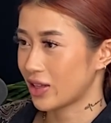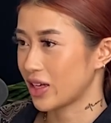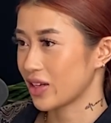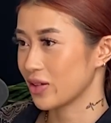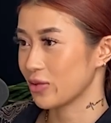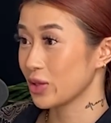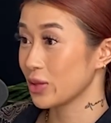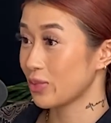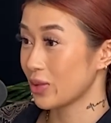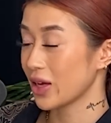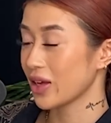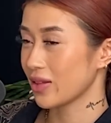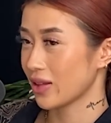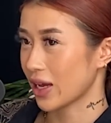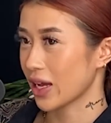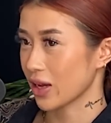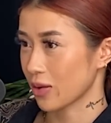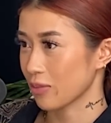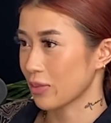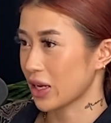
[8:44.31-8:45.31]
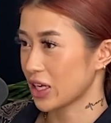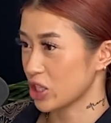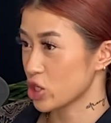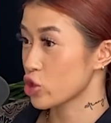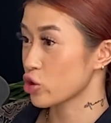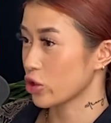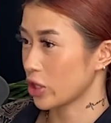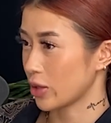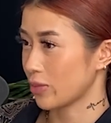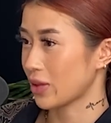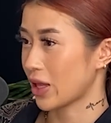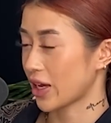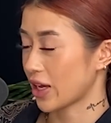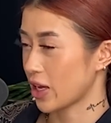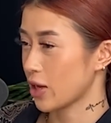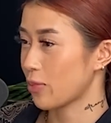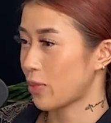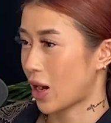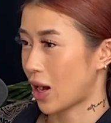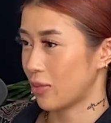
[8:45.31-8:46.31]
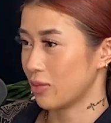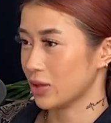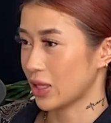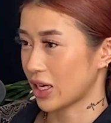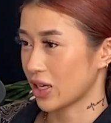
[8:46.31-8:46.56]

Like we play like mainstream like hip hop.